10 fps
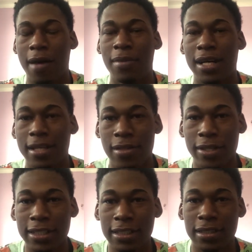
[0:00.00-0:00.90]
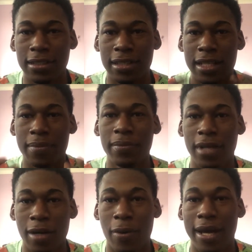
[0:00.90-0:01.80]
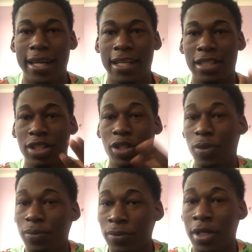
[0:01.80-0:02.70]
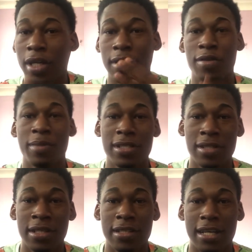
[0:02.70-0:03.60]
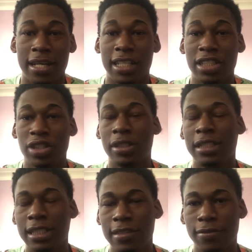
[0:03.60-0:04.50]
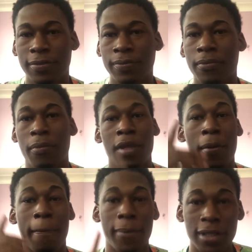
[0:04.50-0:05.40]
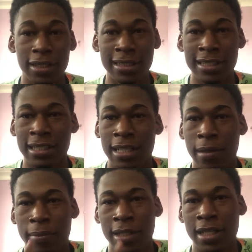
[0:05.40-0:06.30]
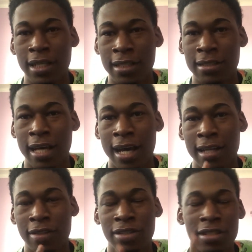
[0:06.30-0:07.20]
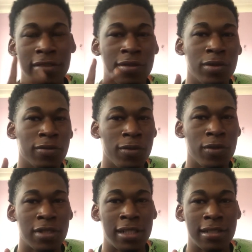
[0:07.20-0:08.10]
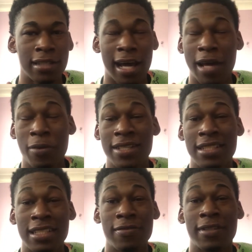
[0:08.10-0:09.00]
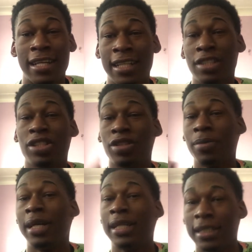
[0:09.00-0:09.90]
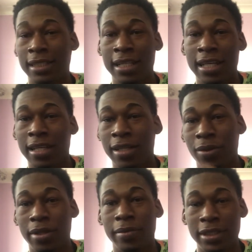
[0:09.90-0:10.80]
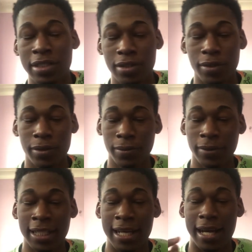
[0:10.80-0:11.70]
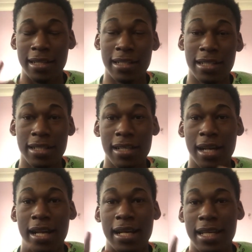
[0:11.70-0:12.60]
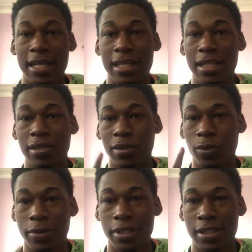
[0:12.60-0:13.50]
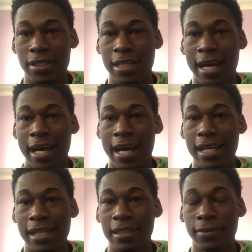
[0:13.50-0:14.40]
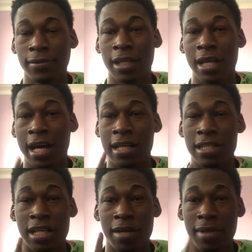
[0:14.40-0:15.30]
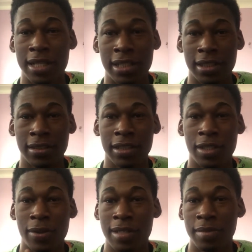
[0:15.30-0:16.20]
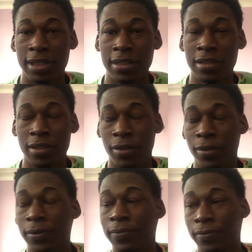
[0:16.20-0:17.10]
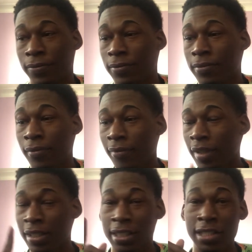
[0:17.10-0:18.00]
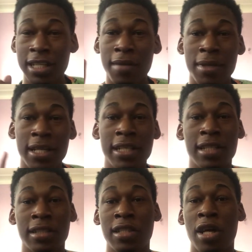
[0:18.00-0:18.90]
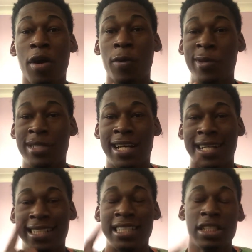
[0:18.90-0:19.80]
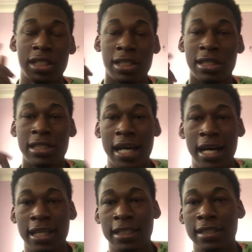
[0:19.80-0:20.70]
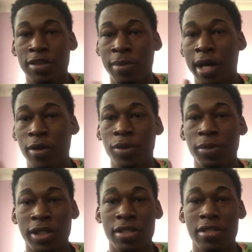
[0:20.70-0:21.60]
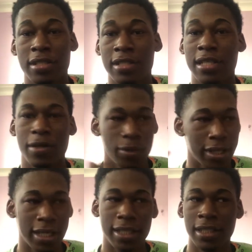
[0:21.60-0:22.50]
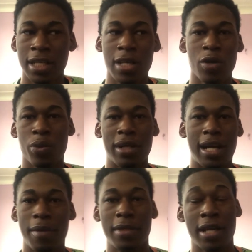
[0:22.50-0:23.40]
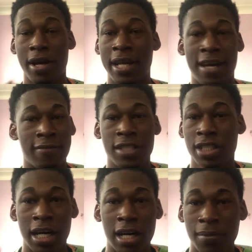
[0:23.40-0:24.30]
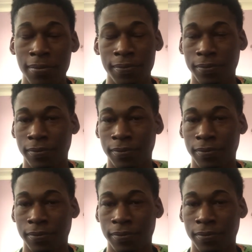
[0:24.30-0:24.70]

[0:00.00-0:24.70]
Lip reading: I'm not a threat to them and why I can just come, do my studies, and I should leave. But because I had received 2 refusals, I went even an extra mile. You know what I mean? So another thing that I did was I added a job letter. You know what I mean? So the job letter was an additional tie to my home country to say, okay, well, I mean, I already have a job,